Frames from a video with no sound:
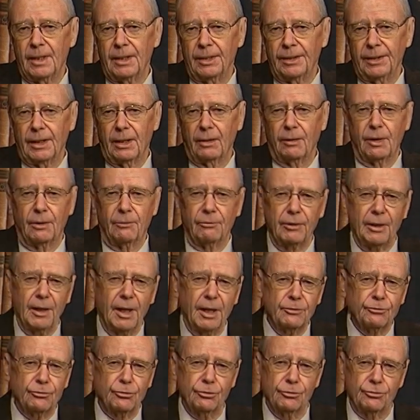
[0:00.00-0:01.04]
Now, our
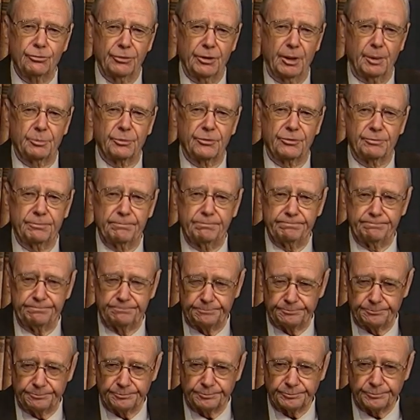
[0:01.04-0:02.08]
relationships
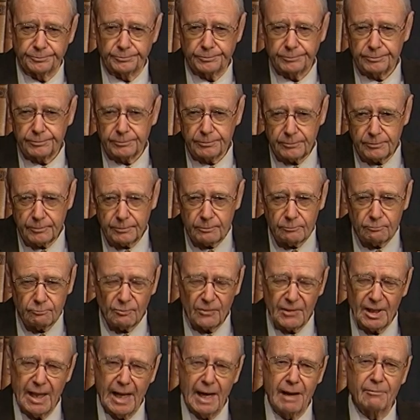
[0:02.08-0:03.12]

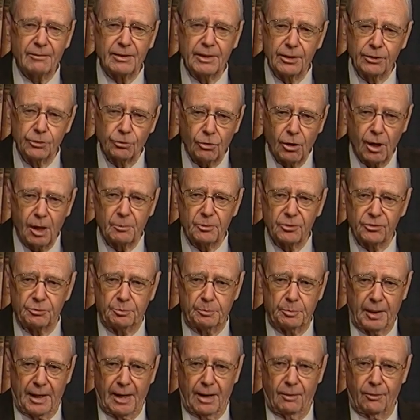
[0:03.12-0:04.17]
have an enormous
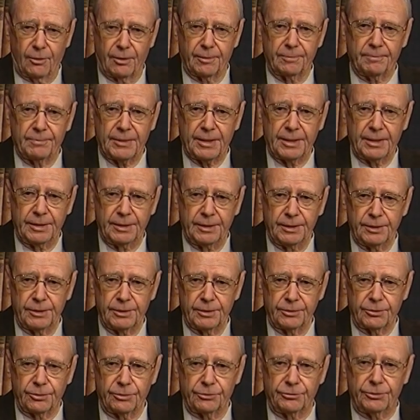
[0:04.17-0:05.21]
power
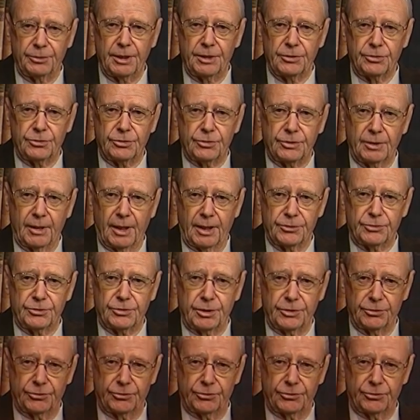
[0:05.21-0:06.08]
to teach us a